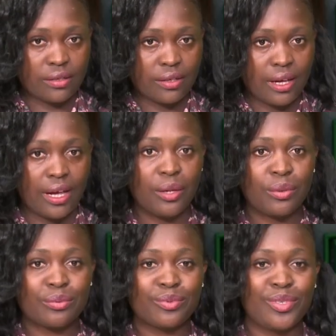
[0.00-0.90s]

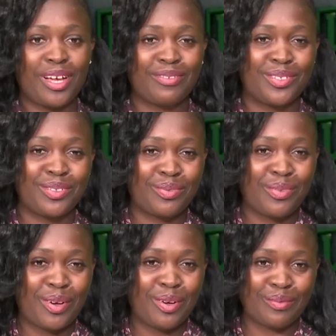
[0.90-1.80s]
Hello, good afternoon.
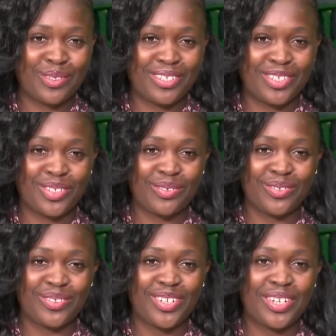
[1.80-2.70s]
Welcome to the show.
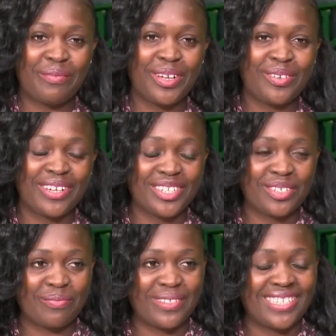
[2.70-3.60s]
Your name and
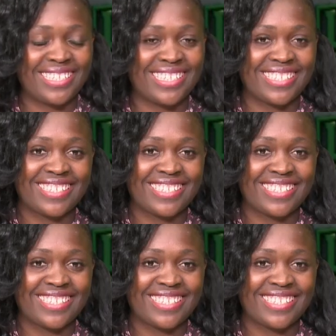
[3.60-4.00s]
location, please.